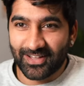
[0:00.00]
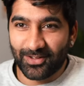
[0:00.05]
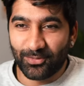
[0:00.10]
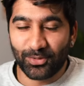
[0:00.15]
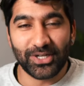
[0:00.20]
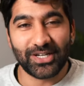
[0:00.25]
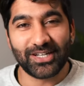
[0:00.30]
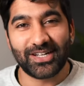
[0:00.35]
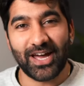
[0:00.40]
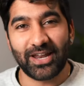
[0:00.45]
we're
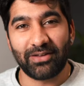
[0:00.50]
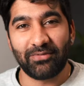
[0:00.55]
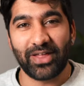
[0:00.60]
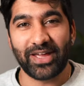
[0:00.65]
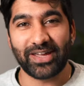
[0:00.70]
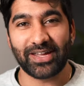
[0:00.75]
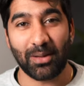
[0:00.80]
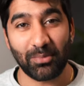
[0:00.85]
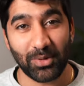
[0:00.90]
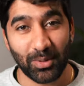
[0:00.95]
going to kind of
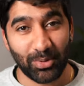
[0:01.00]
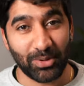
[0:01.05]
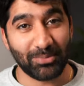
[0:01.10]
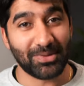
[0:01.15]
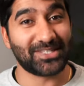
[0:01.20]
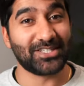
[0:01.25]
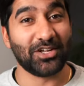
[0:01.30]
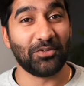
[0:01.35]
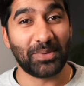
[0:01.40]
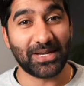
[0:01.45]
like, I'm going to bring
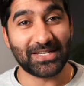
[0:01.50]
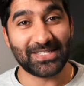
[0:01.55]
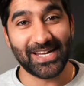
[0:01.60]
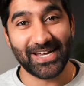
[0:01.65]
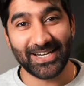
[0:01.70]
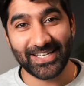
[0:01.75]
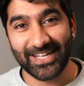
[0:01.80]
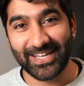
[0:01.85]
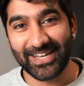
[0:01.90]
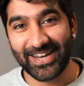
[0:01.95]
myself back
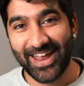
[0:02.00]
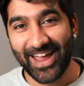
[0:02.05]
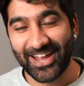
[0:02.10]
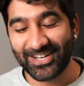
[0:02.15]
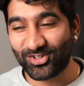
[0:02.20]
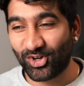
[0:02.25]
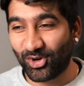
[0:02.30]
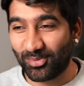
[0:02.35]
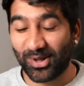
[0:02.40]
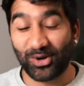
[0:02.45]
down again and
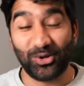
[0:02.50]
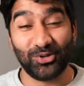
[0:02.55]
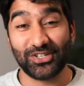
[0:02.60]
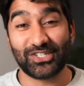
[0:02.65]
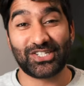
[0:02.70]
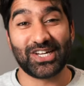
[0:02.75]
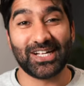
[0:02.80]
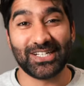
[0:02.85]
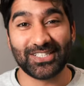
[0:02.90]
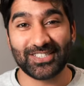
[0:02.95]
talk about all the
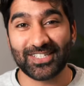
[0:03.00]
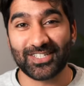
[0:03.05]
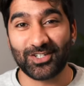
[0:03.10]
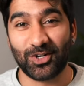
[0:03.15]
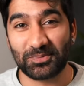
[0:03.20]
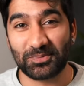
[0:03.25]
challenges and